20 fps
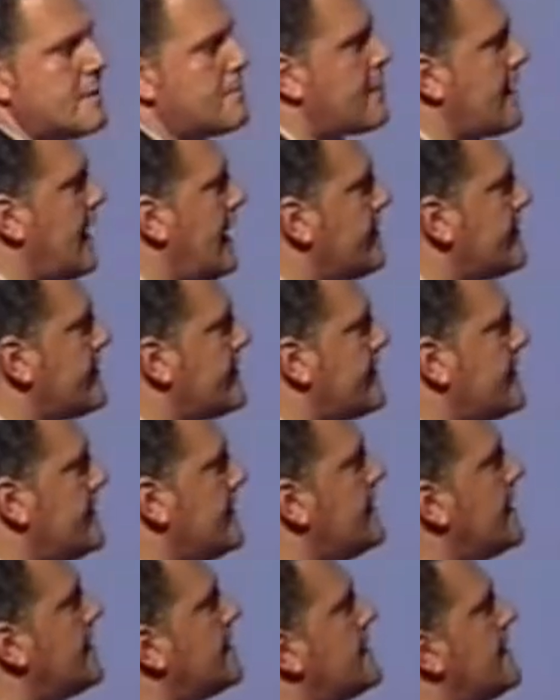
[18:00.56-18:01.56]
and
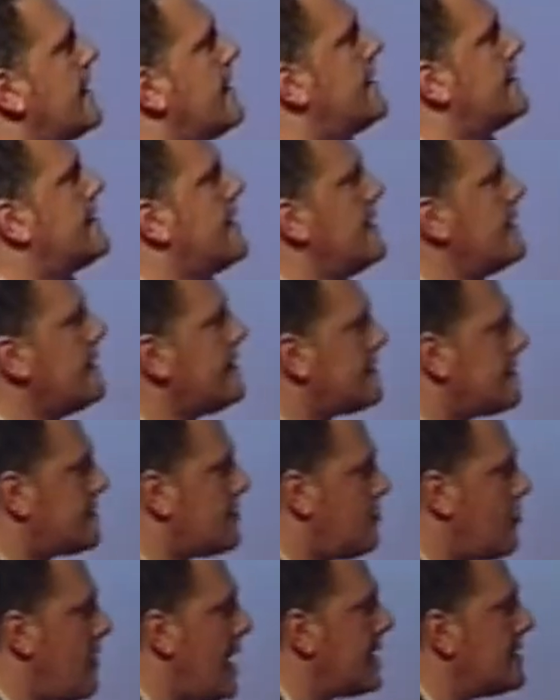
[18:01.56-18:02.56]
privacy. And there is
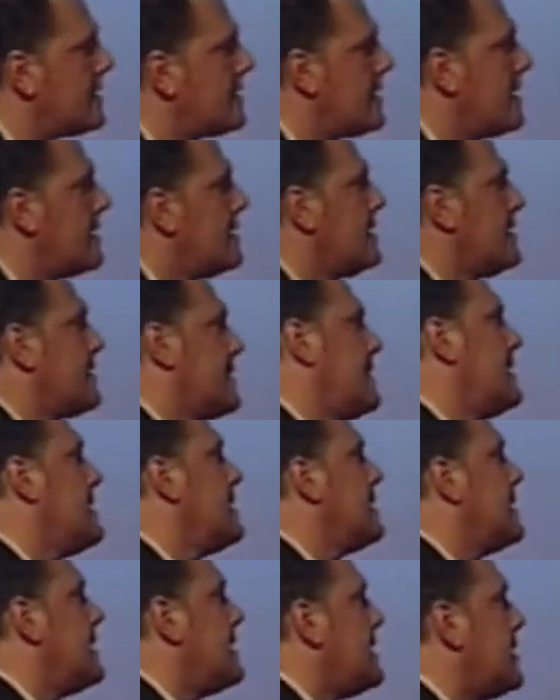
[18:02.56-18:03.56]
one
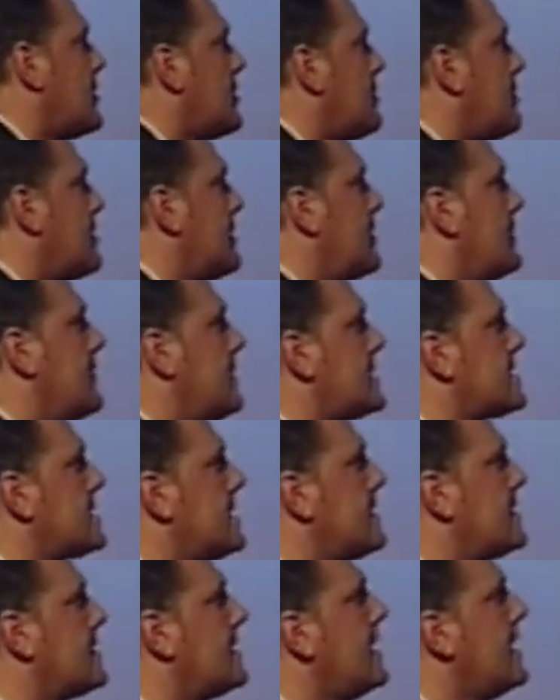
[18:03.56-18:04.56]
seal in Europe, which
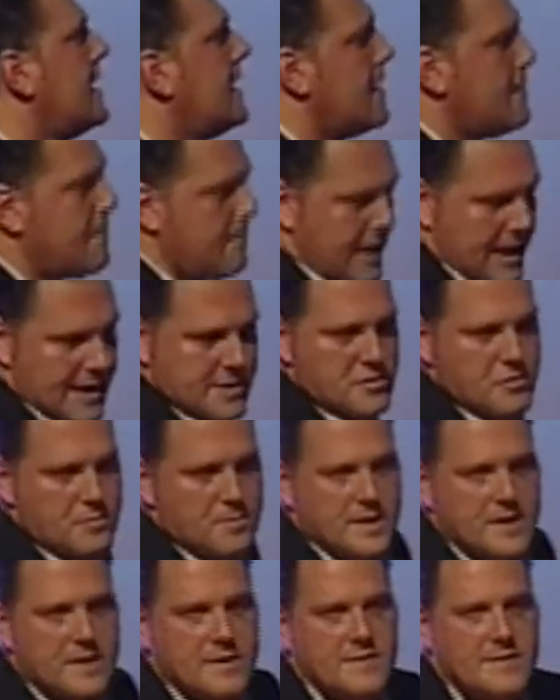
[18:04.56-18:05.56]
is a
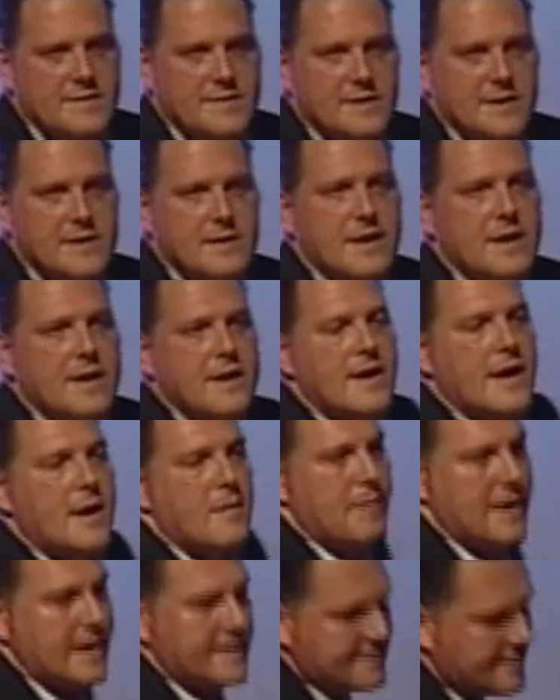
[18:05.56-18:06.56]
pan-European seal
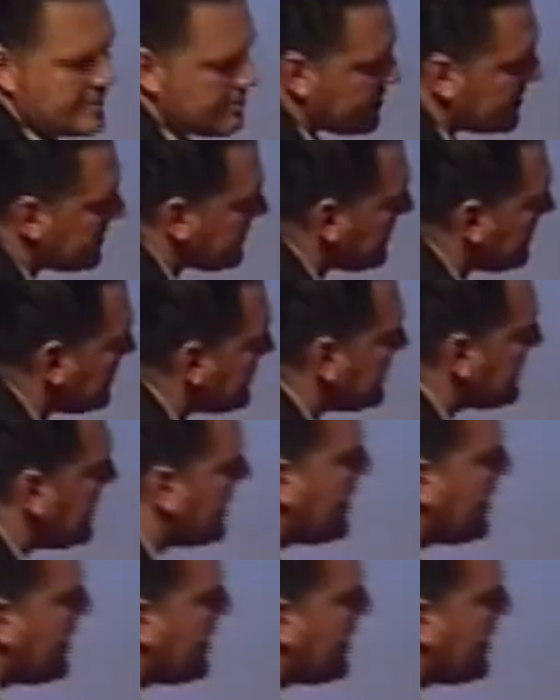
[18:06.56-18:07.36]
based in Brussels,